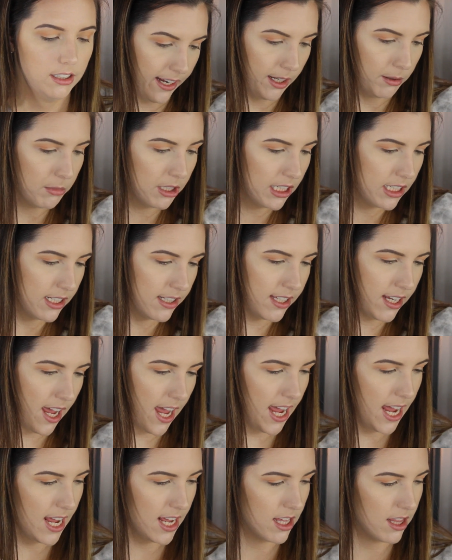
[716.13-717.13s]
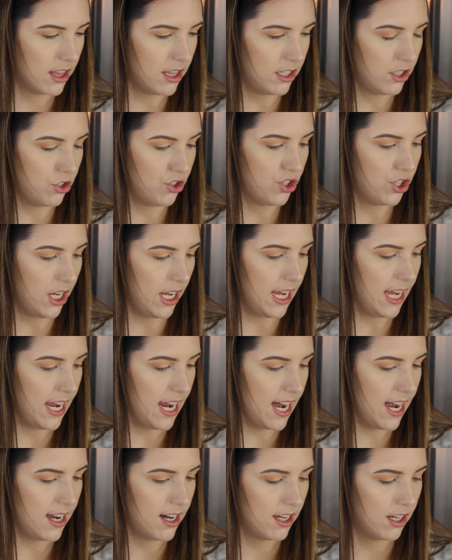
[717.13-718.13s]
I'm gonna take the
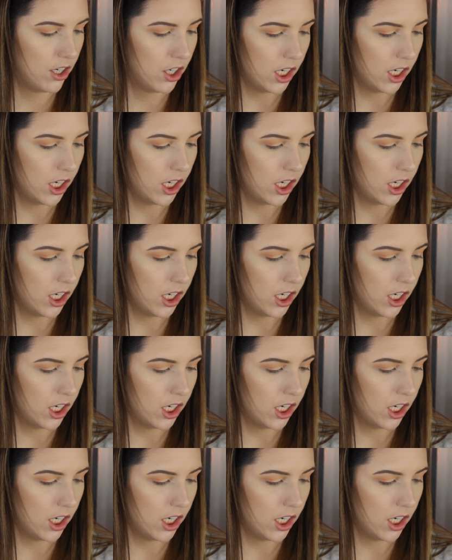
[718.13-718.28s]
shade